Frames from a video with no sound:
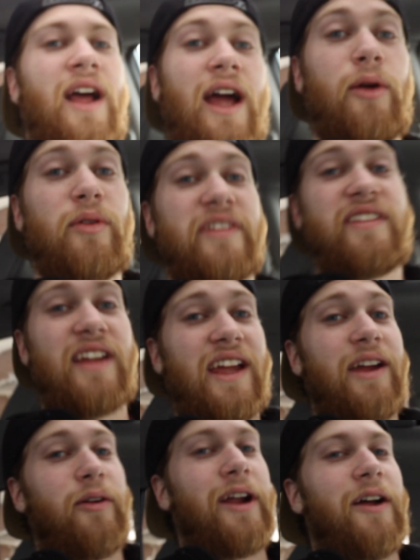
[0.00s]
I will
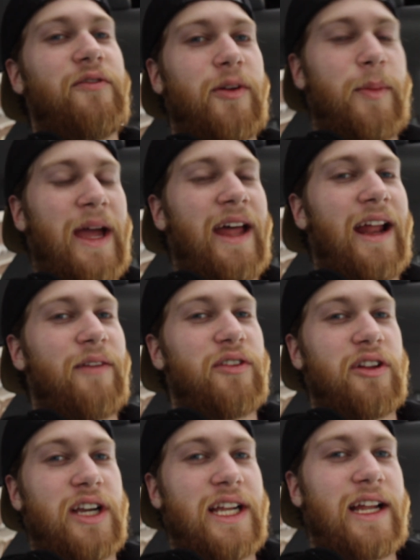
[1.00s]
say right off the bat, after
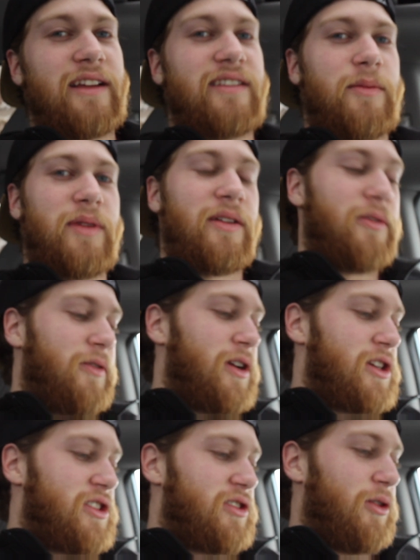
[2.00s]
looking at some of the
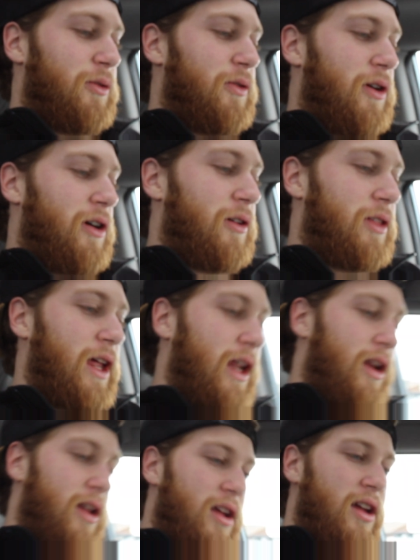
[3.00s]
footage so far,
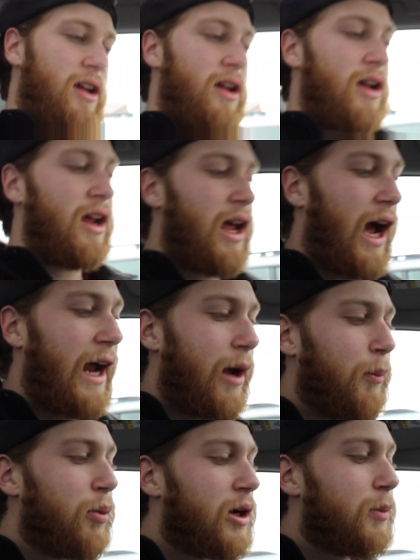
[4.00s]
that I
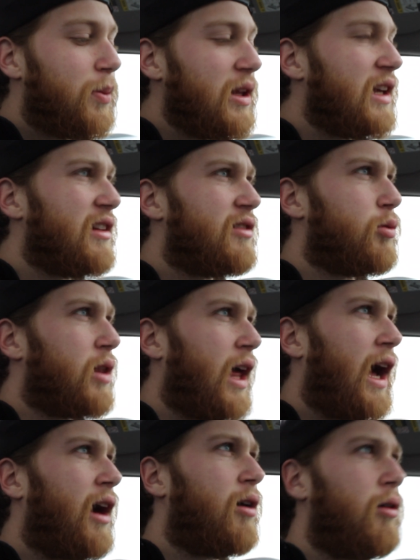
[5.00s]
am pretty pleased with
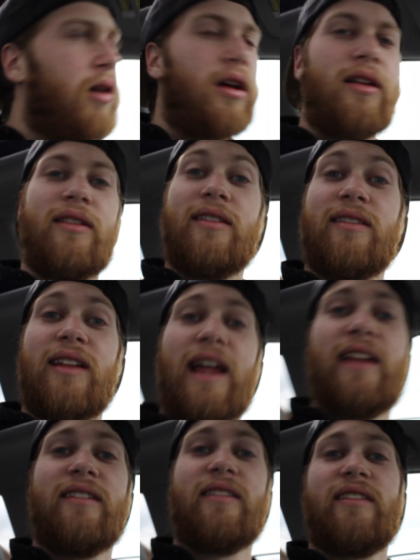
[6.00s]
how this
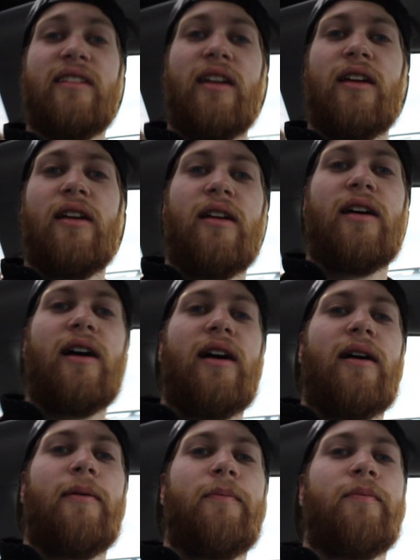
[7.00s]
lens,
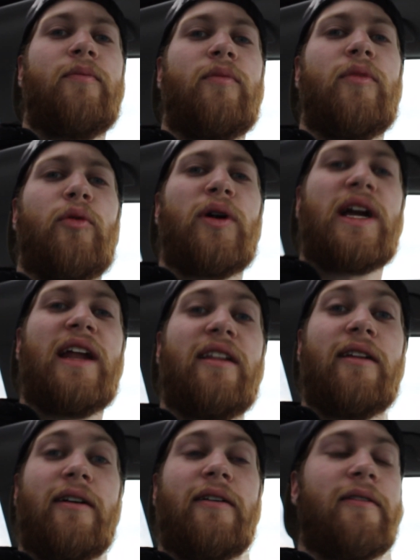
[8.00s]
what kind of
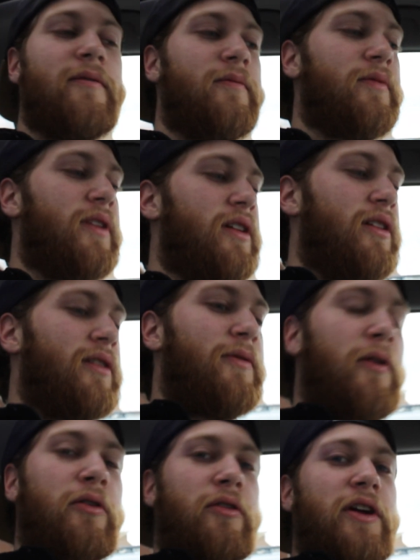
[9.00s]
the
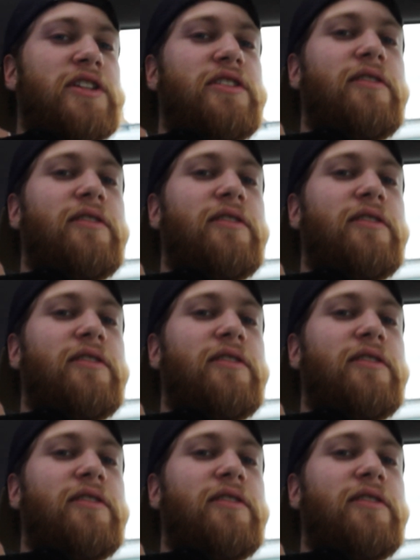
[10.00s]
focal range,